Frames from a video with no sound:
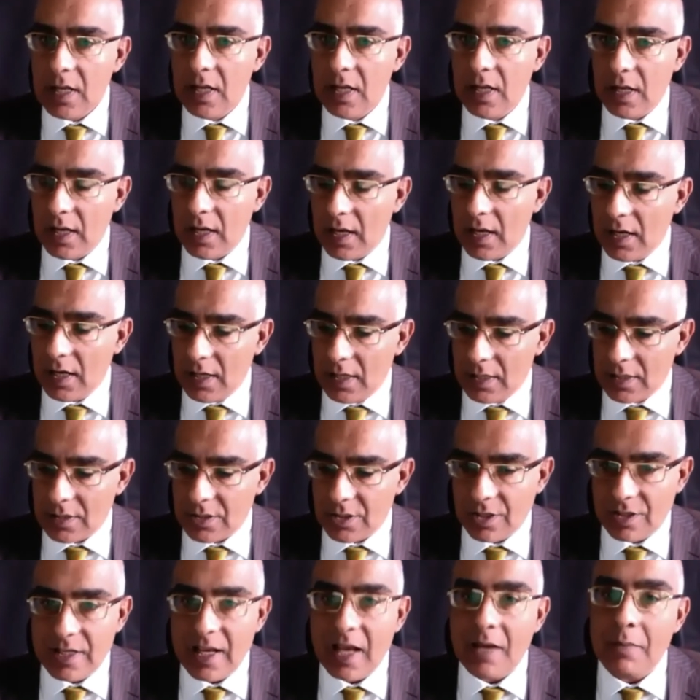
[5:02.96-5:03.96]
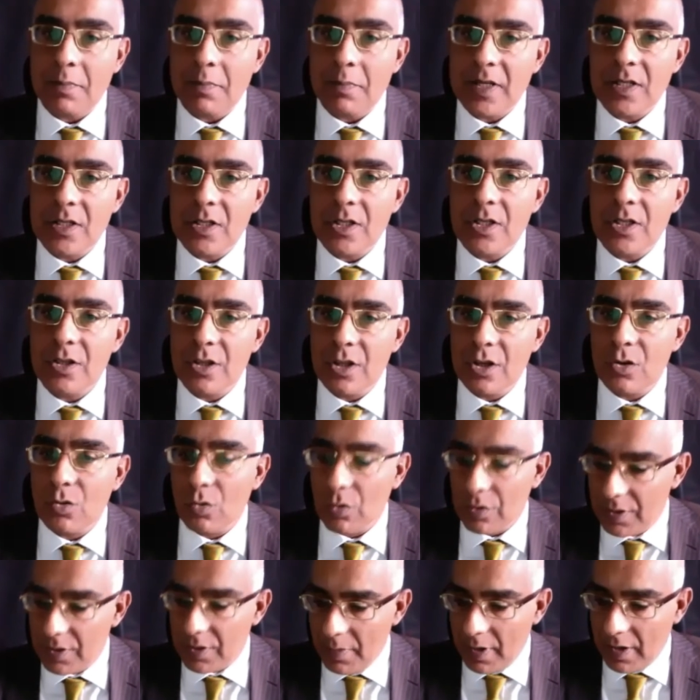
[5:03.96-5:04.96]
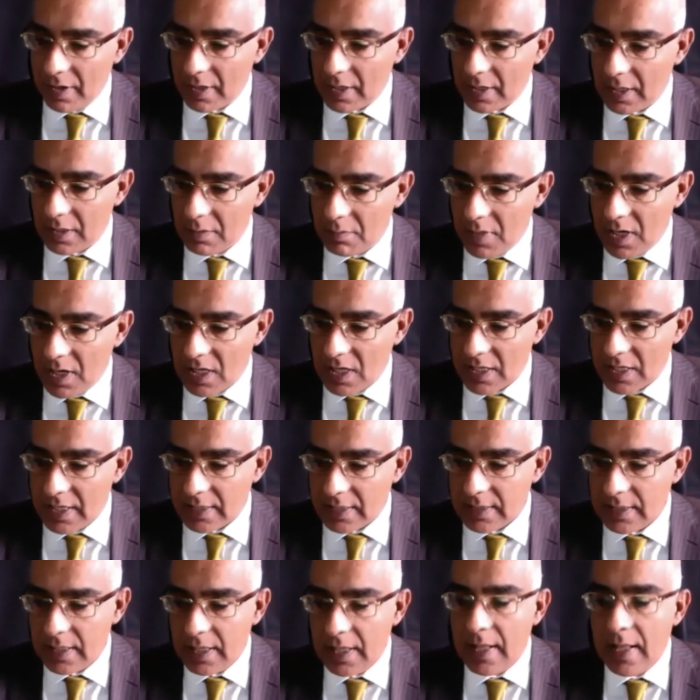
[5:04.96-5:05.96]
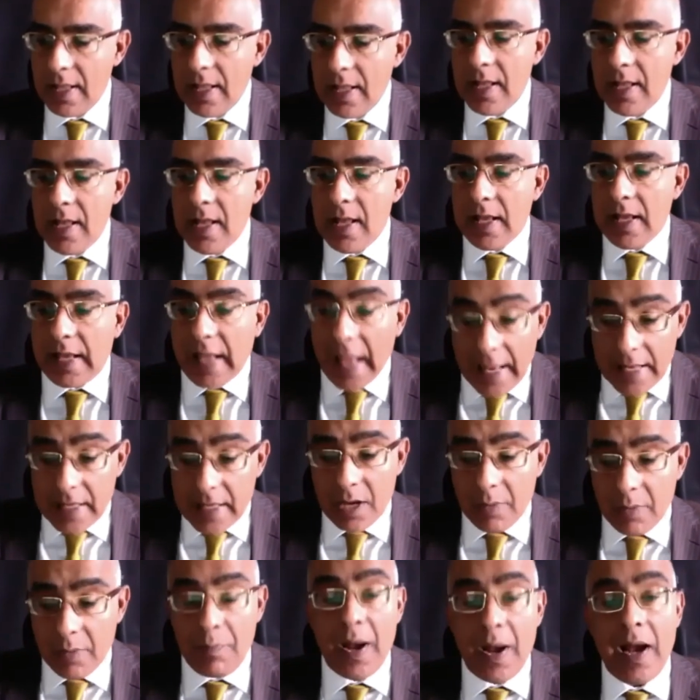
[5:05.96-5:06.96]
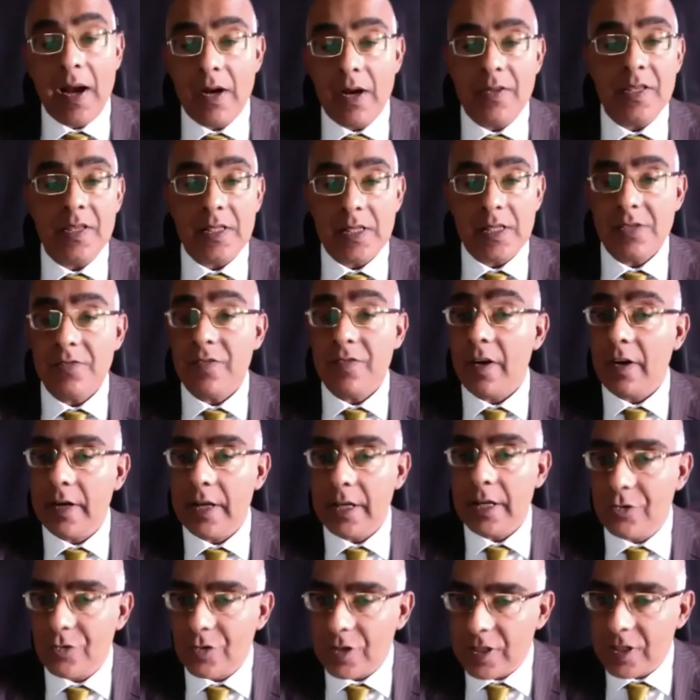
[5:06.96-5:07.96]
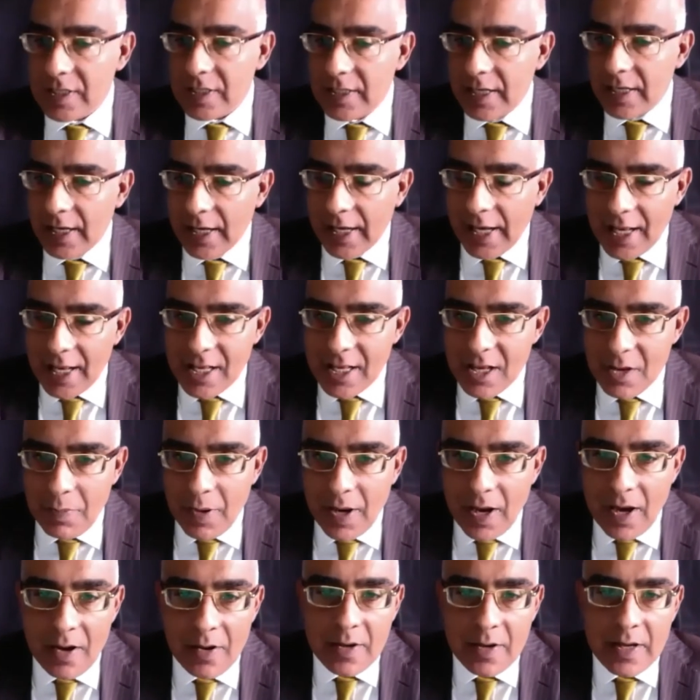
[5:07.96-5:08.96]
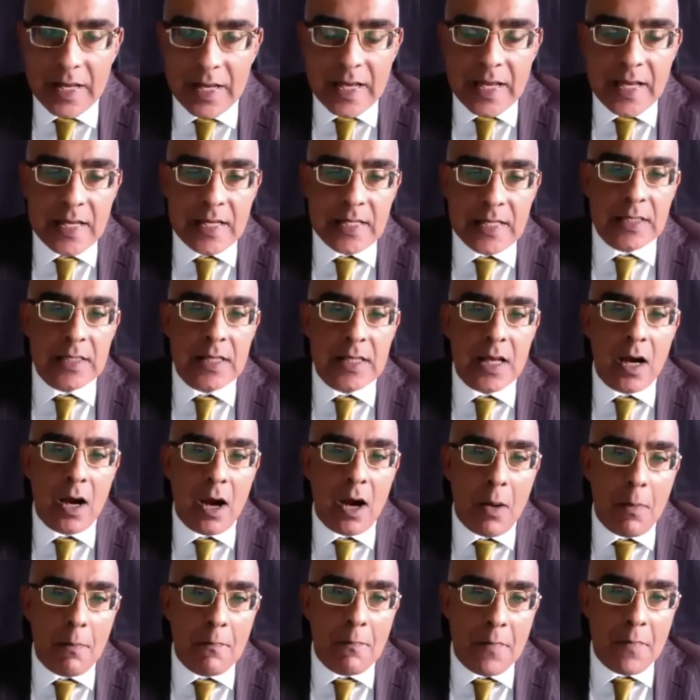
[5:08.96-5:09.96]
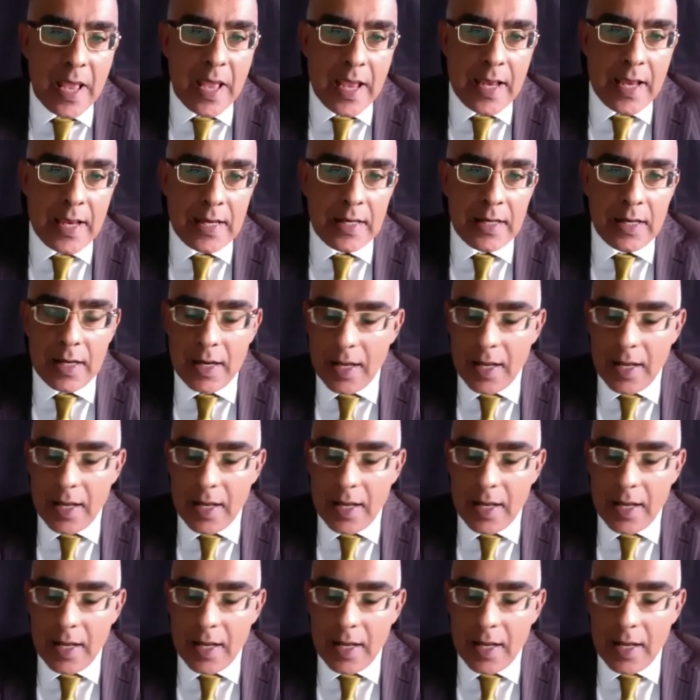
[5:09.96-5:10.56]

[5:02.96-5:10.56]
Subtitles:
to tap into the North American market. Kenya Power, this is very interesting. Kenya Power is our main